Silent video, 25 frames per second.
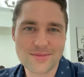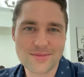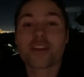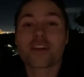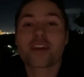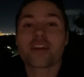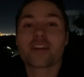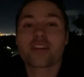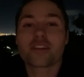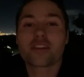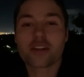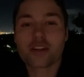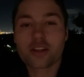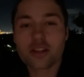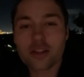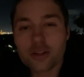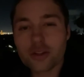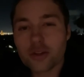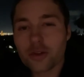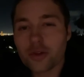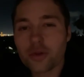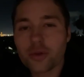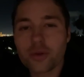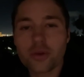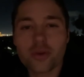To
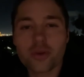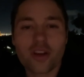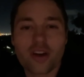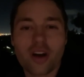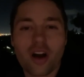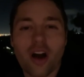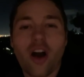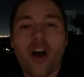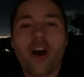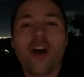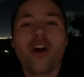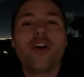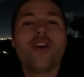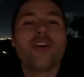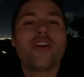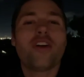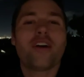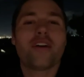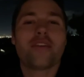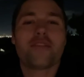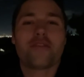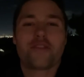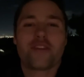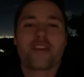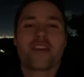conclude all
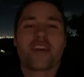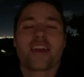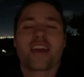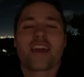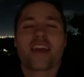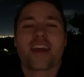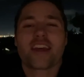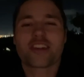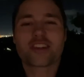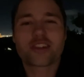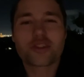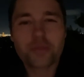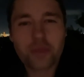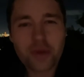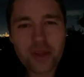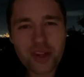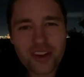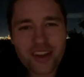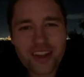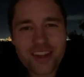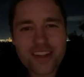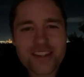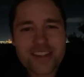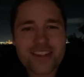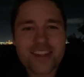of the
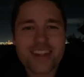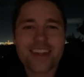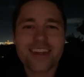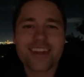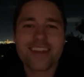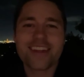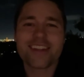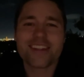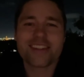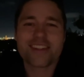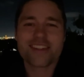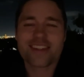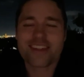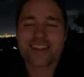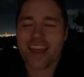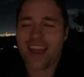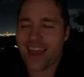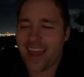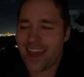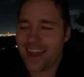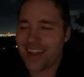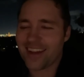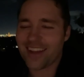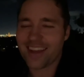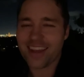experiences
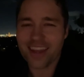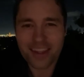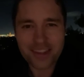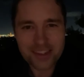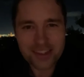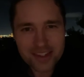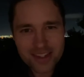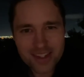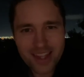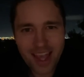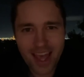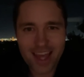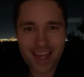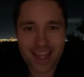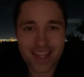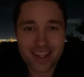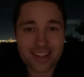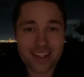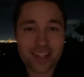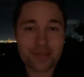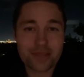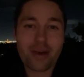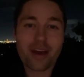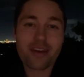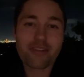and
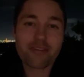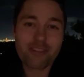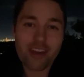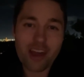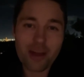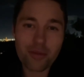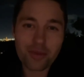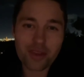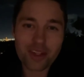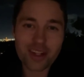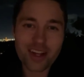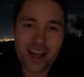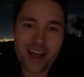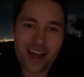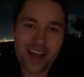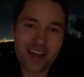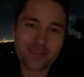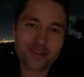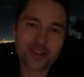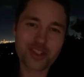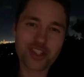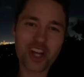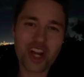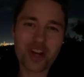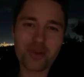insights that my family and I
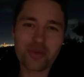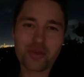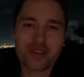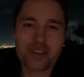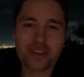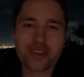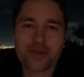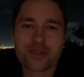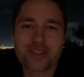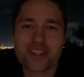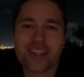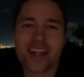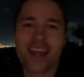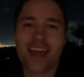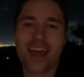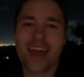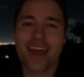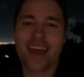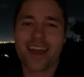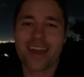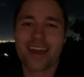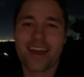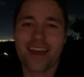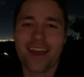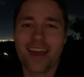have shared with you
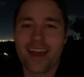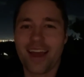today,